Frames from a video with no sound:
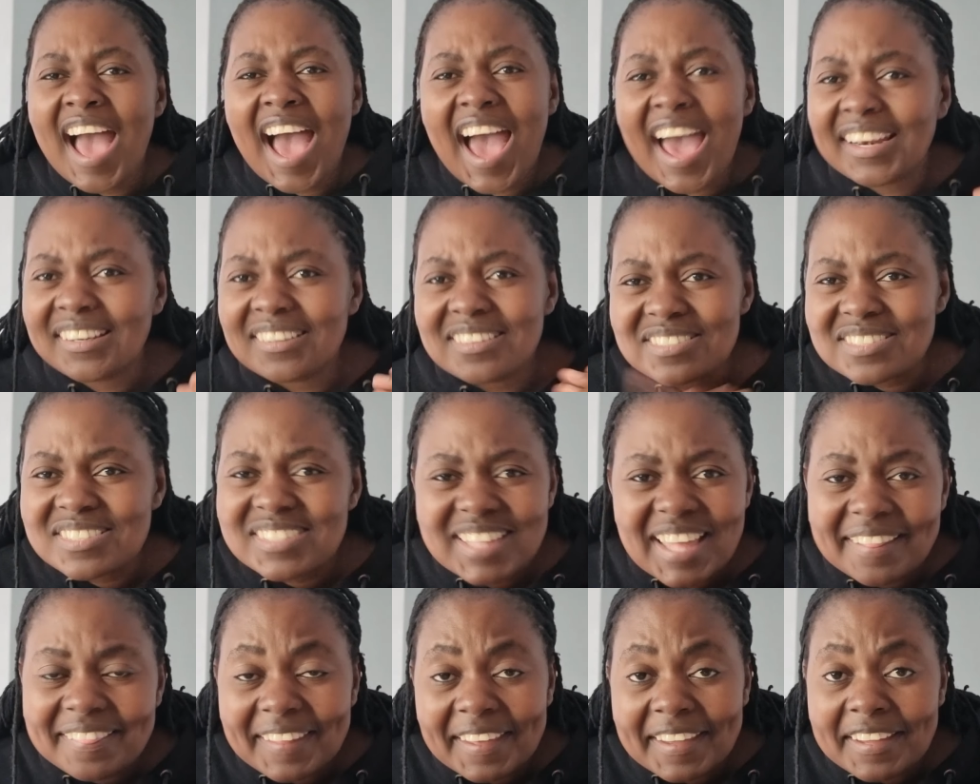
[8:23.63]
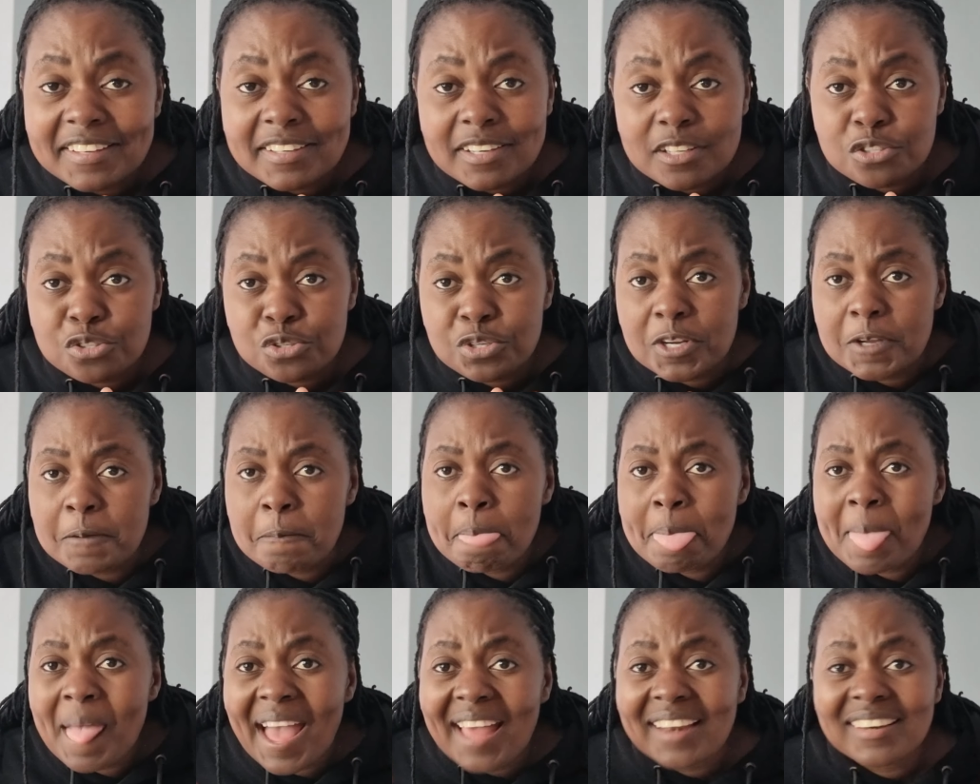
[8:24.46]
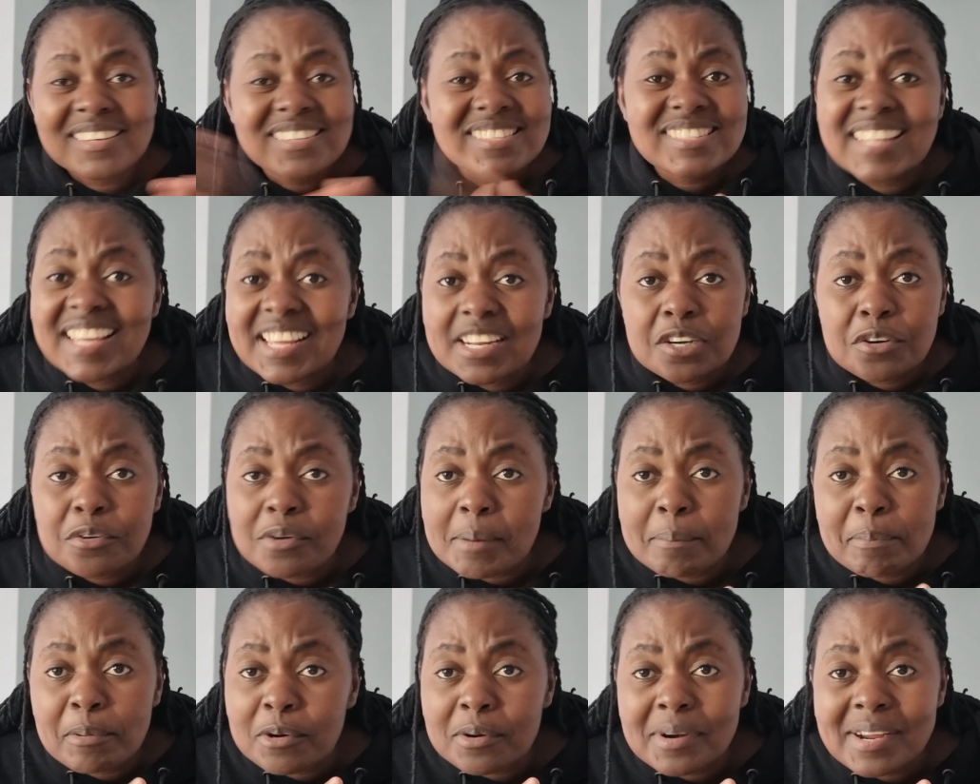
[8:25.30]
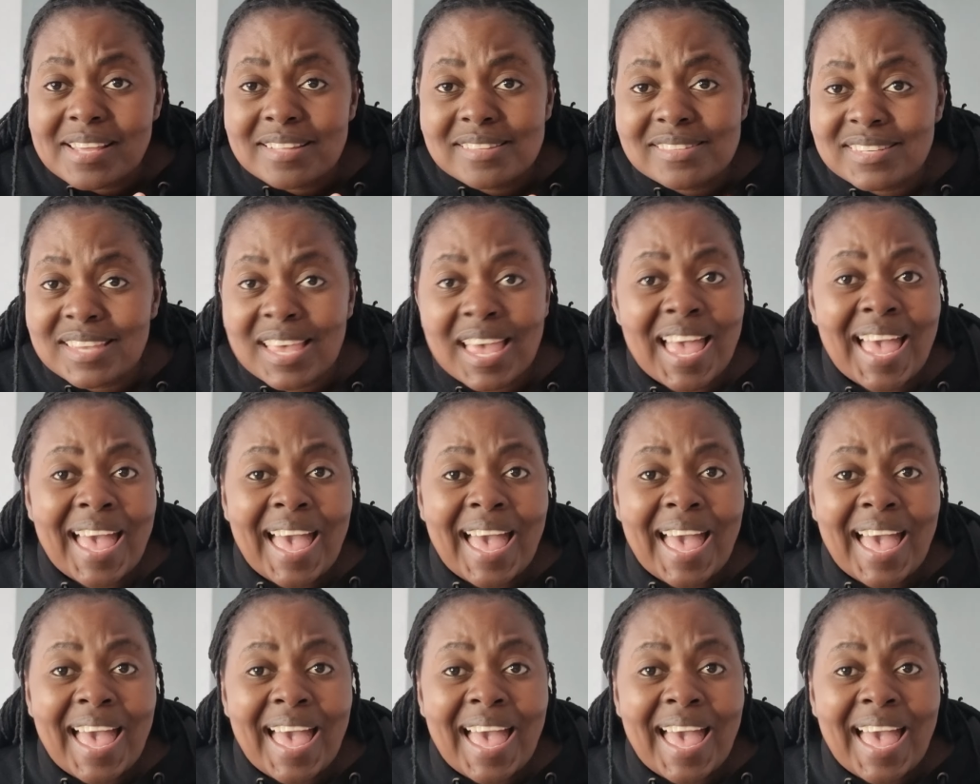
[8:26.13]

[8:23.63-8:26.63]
understand the industry, understand repo rates.